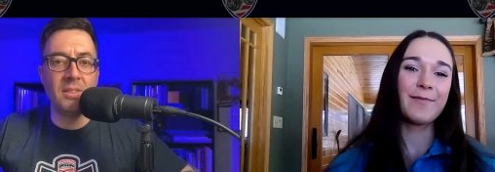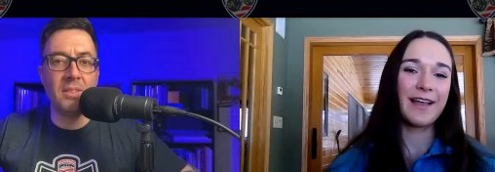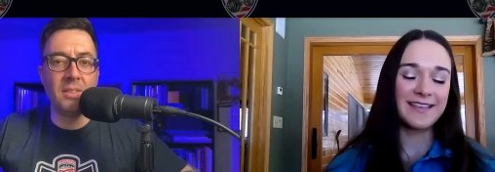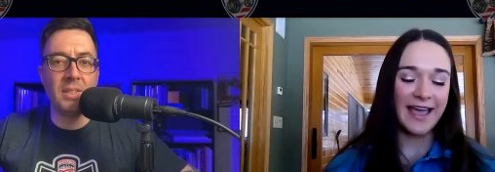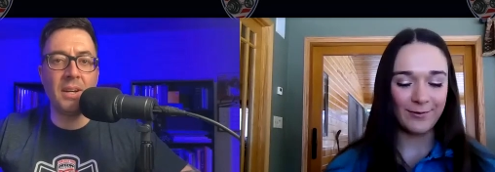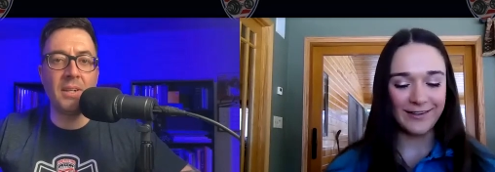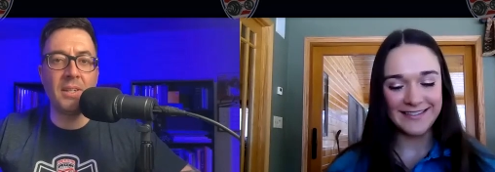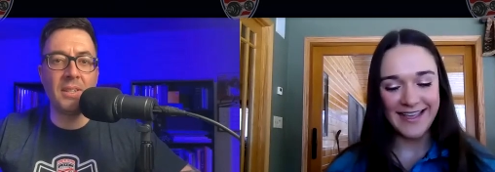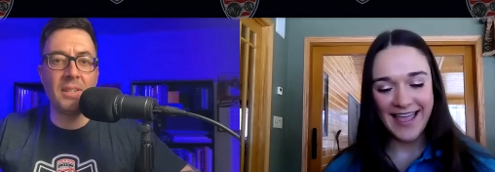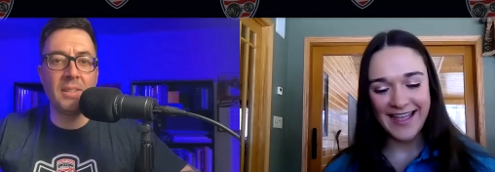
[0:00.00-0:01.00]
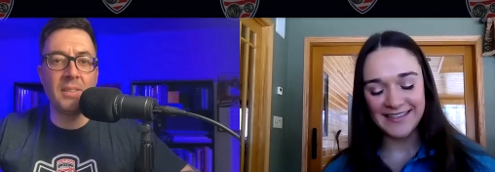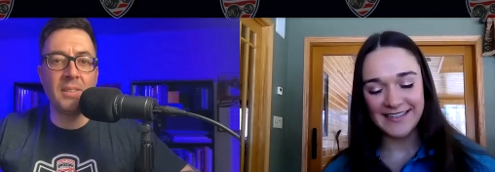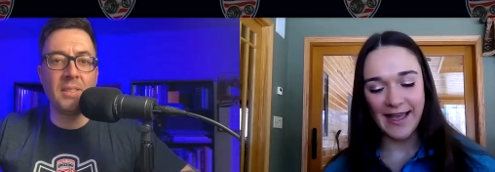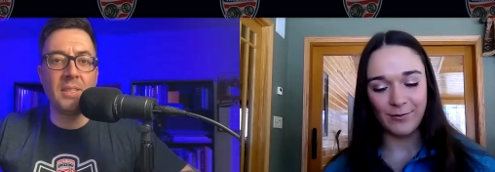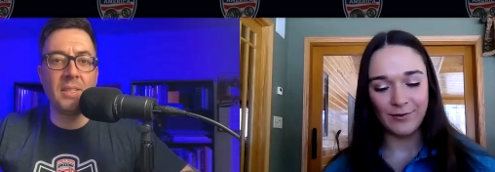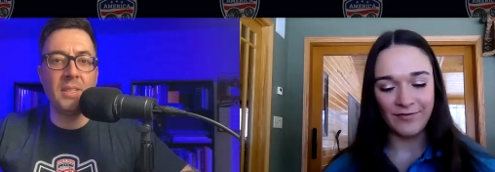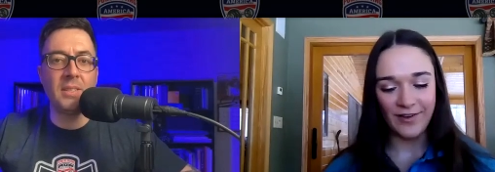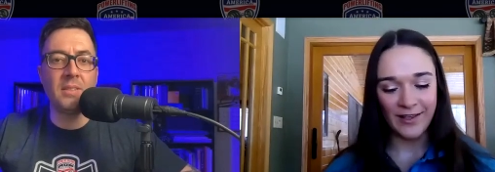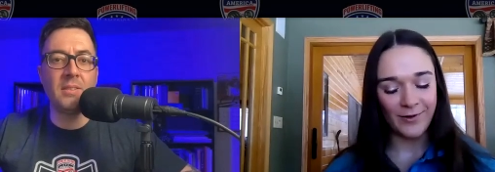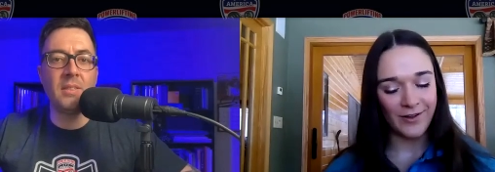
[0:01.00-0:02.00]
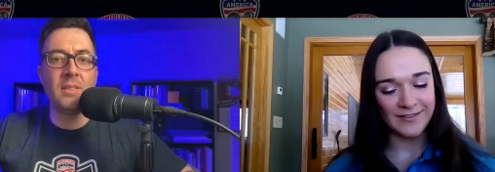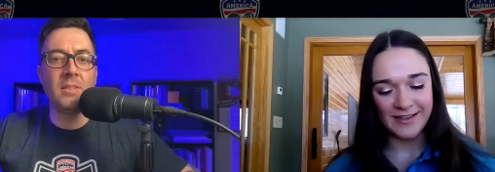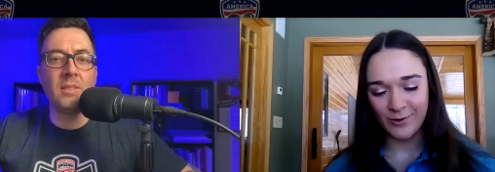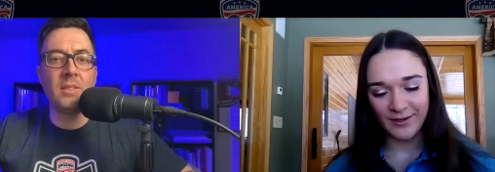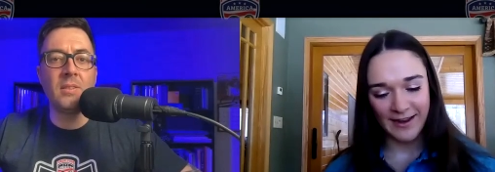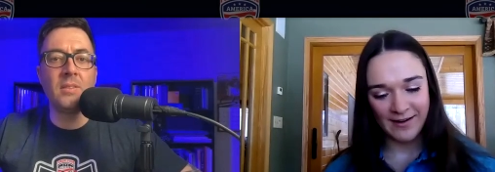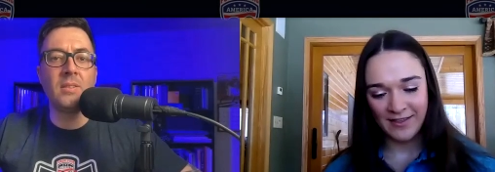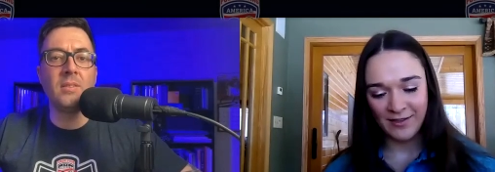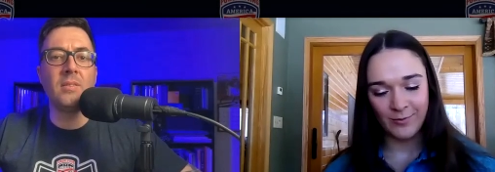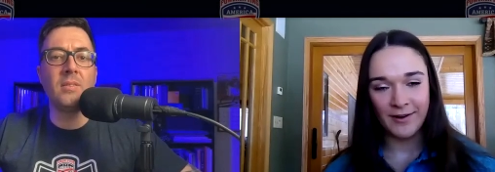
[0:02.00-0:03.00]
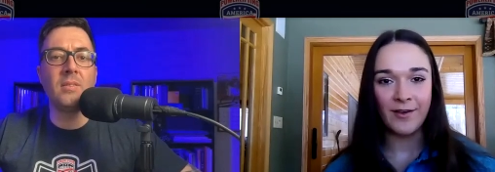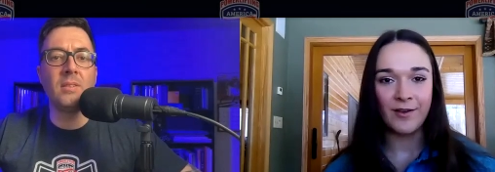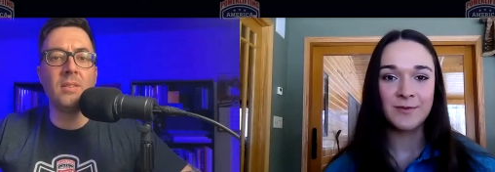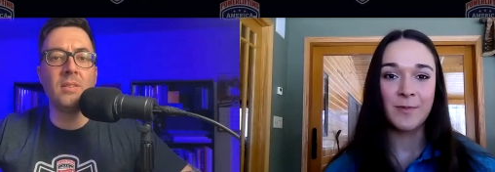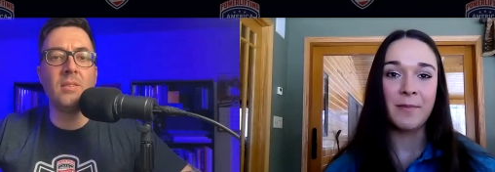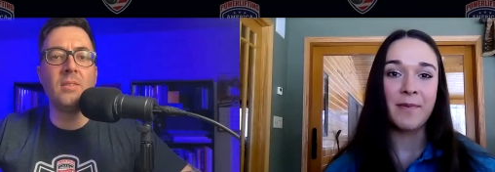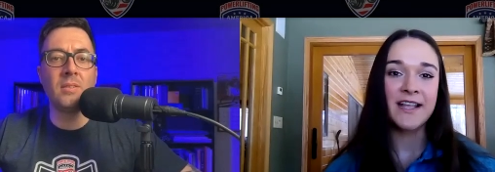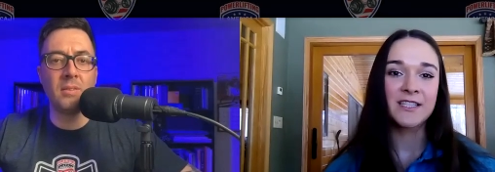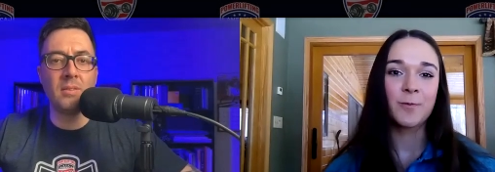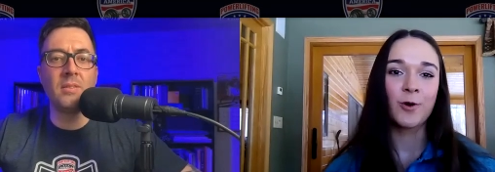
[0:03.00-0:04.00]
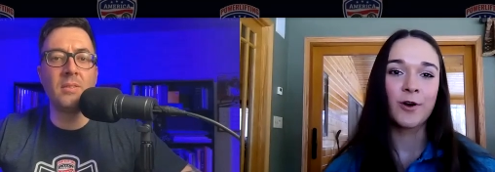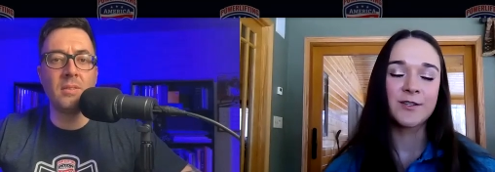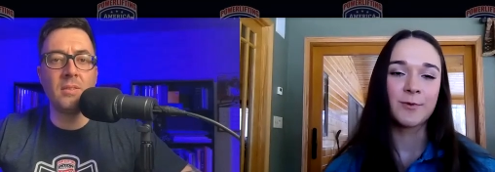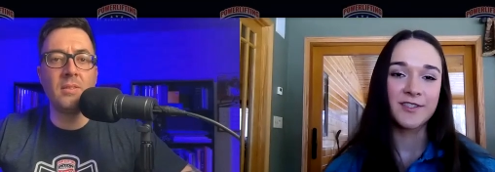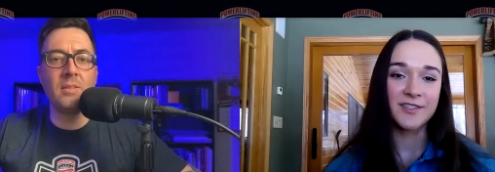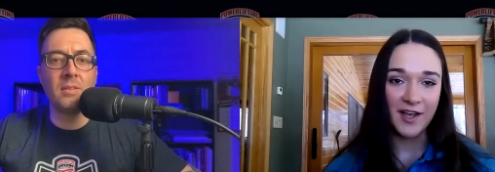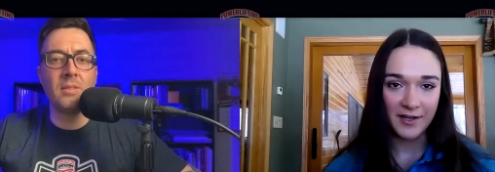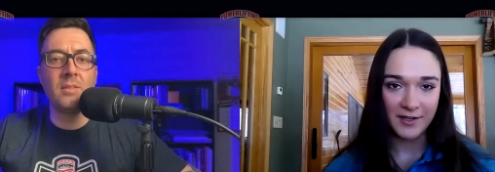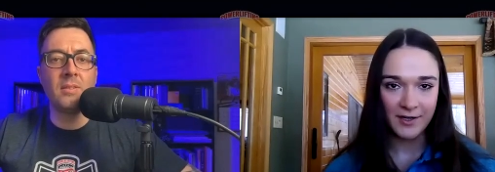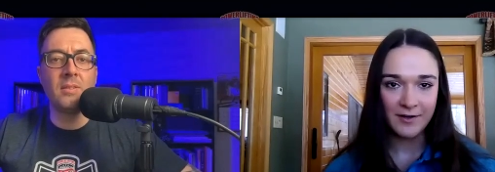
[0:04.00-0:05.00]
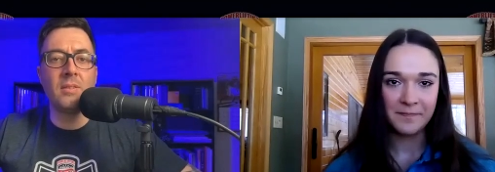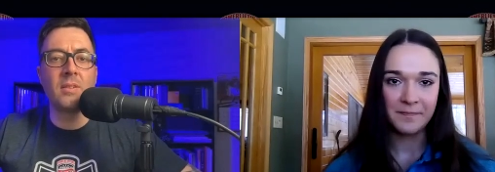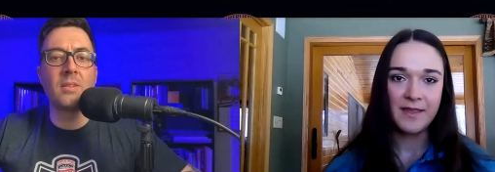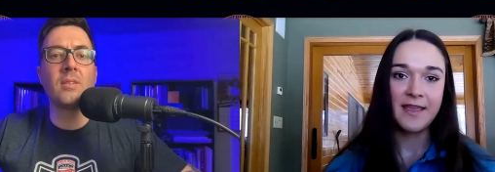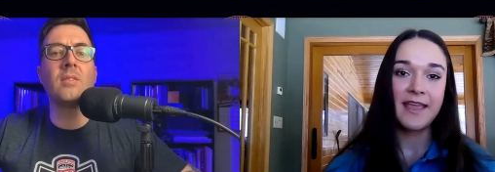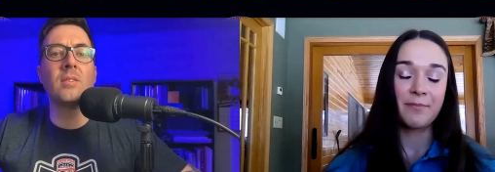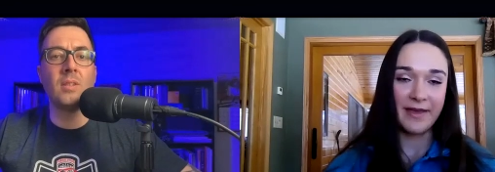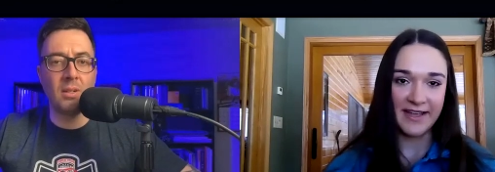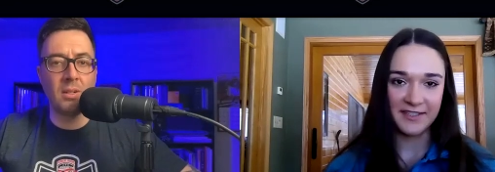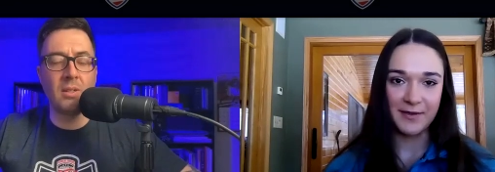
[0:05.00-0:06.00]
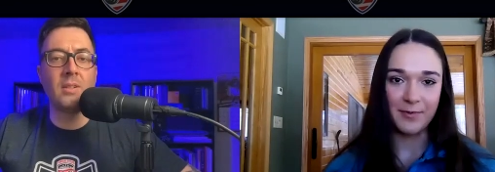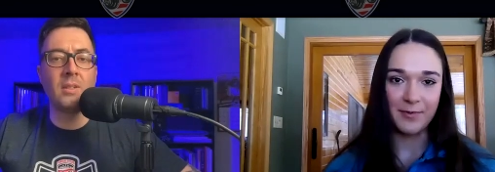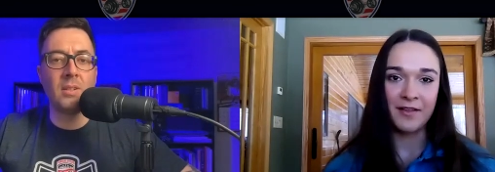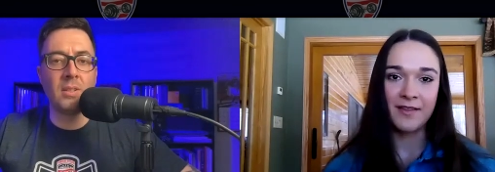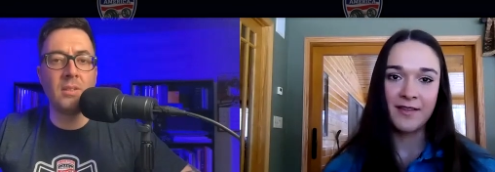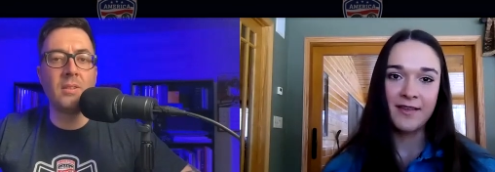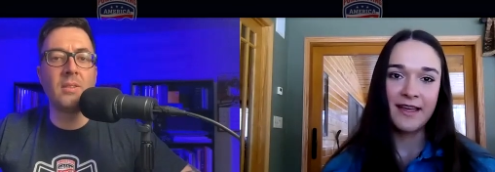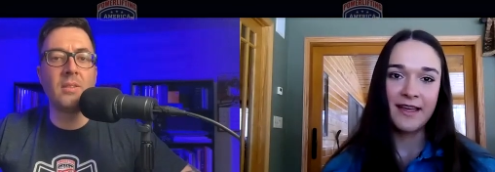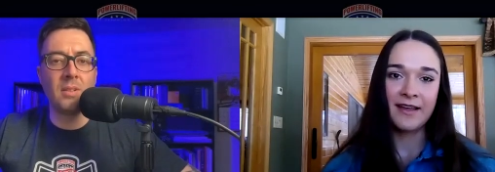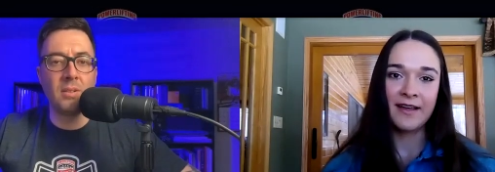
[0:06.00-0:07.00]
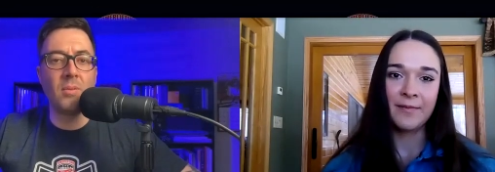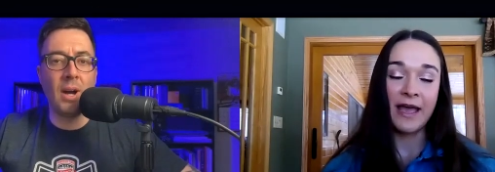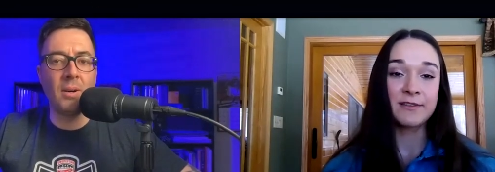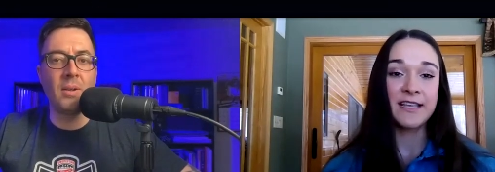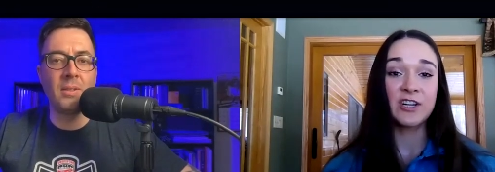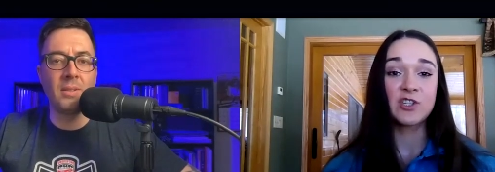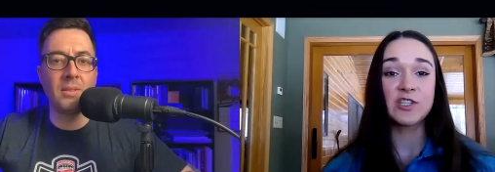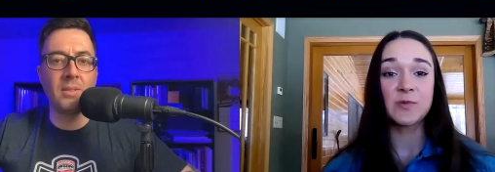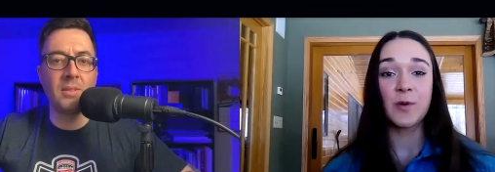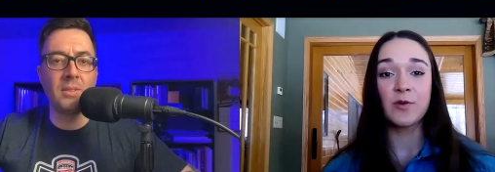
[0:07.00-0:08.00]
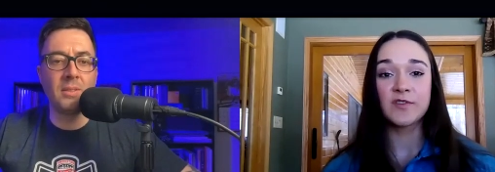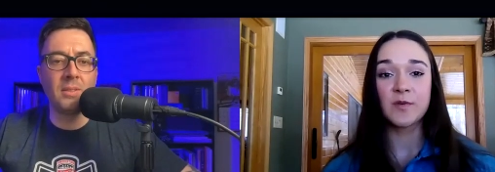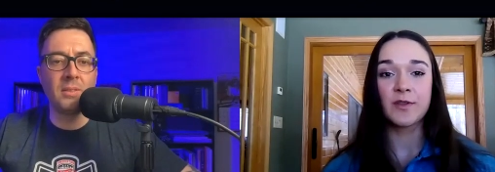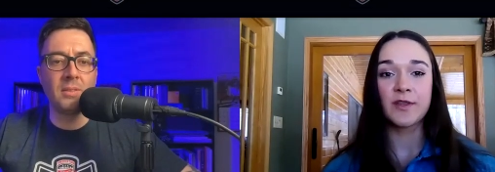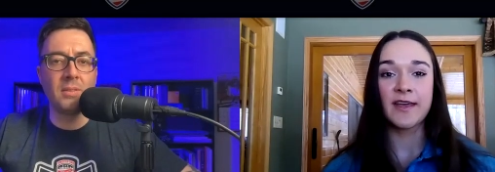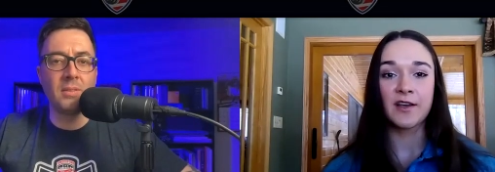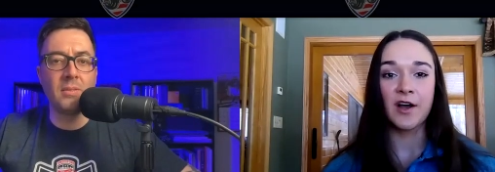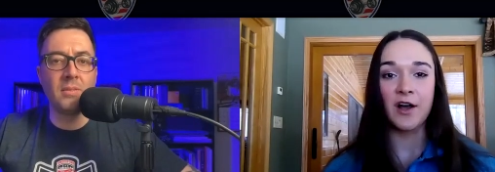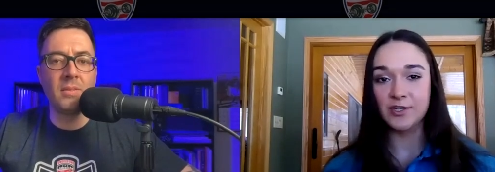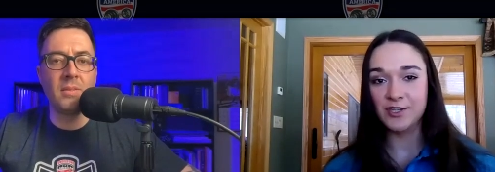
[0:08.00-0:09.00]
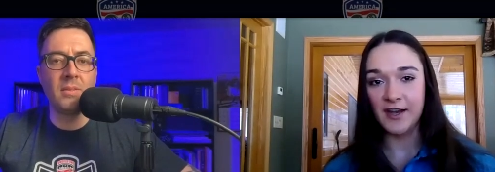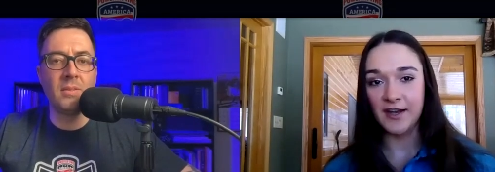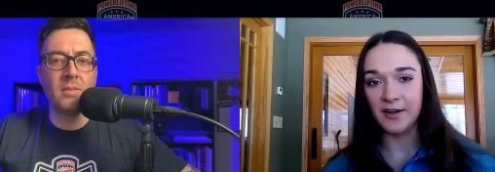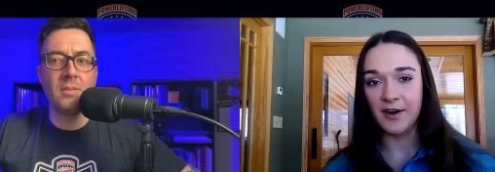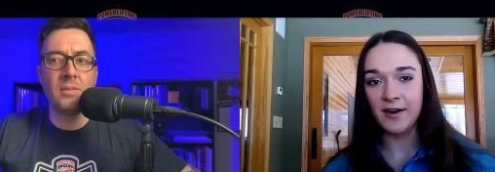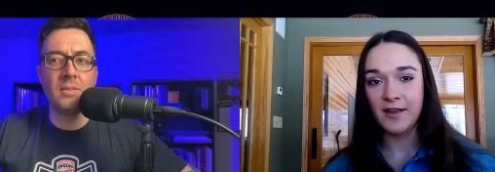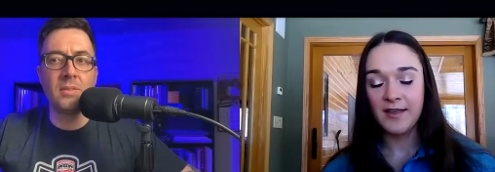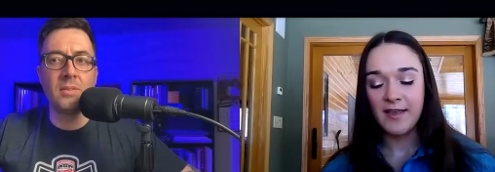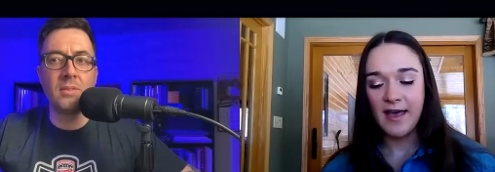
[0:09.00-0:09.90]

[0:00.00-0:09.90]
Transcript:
Speaker 1: yeah. I dabbled in dance. I dabbled in volleyball. Didn't work out either one of those. But my main sports were soccer and uh-huh. basketball. Um, wow. I was actually supposed to play college soccer.